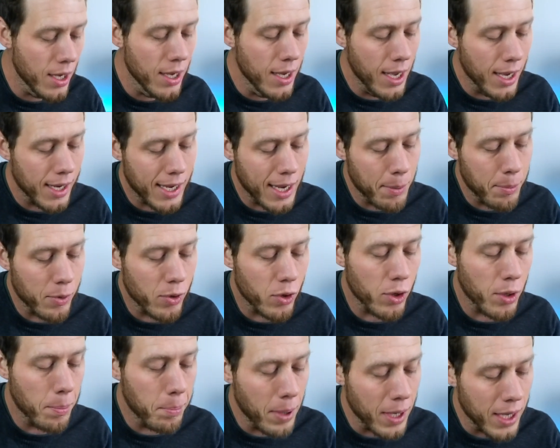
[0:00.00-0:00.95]
Again, we've got the
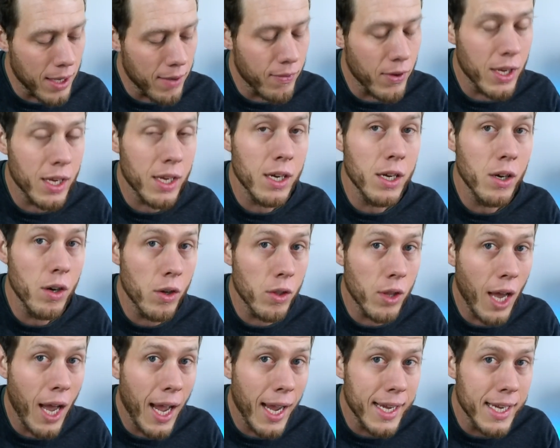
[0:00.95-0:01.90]
pinky finger on the
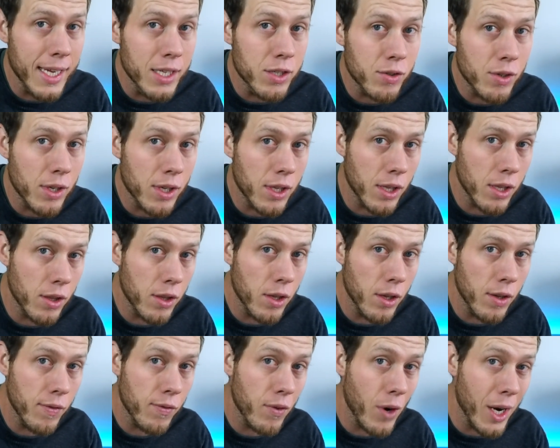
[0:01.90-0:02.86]
high E string at the 3rd
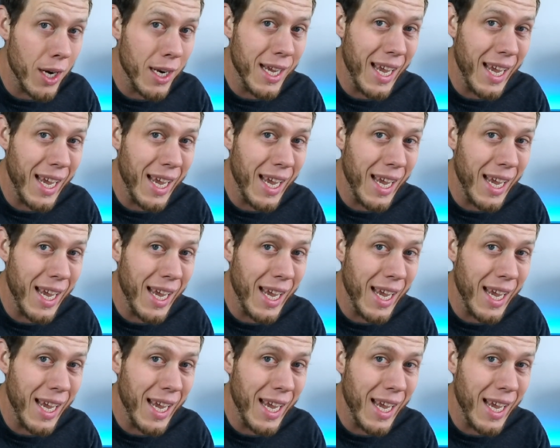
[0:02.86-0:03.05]
fret,